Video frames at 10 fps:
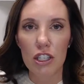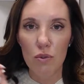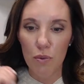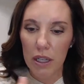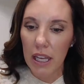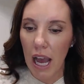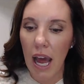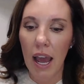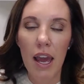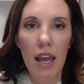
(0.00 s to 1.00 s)
just really
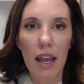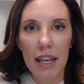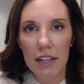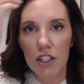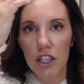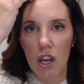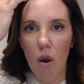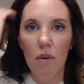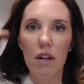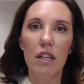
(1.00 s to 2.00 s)
kind of gets you
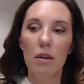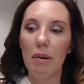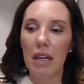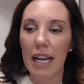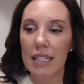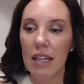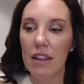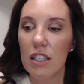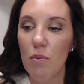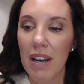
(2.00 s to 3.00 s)
going a little bit. Like I said,
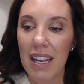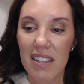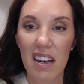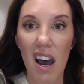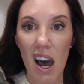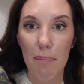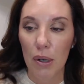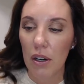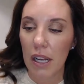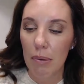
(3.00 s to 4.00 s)
this one is an
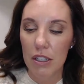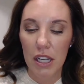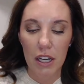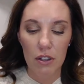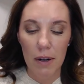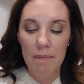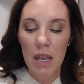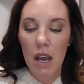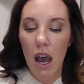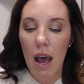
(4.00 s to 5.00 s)
upper in particular.
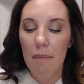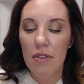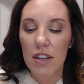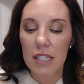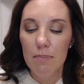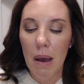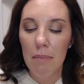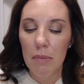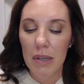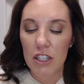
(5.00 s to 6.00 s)
This
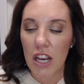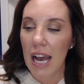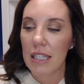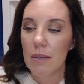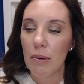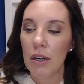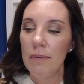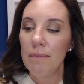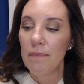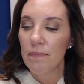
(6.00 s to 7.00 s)
Bumblebee
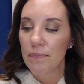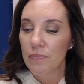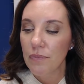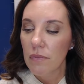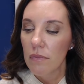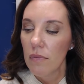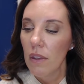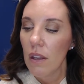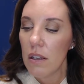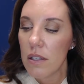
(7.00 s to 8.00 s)
Jasper,
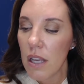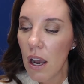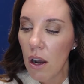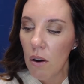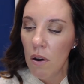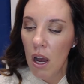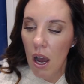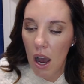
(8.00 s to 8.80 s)
so